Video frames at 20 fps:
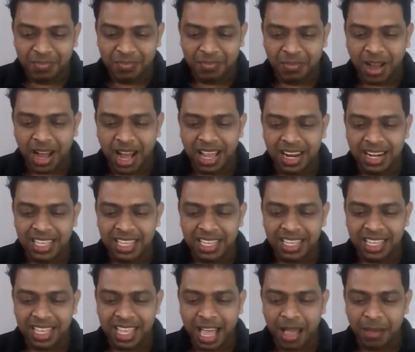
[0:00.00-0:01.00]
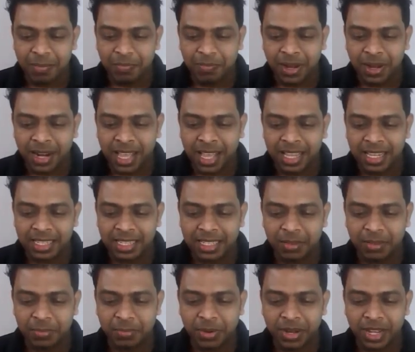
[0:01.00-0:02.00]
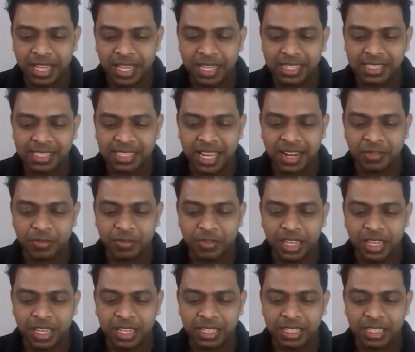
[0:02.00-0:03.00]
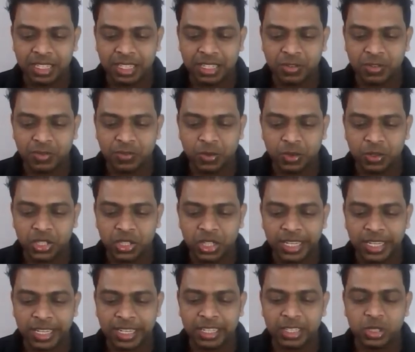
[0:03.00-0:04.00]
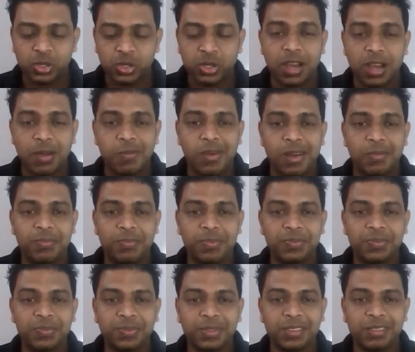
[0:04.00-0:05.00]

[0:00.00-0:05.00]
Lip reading: Mali applied the brakes and waited for Jagan to come up.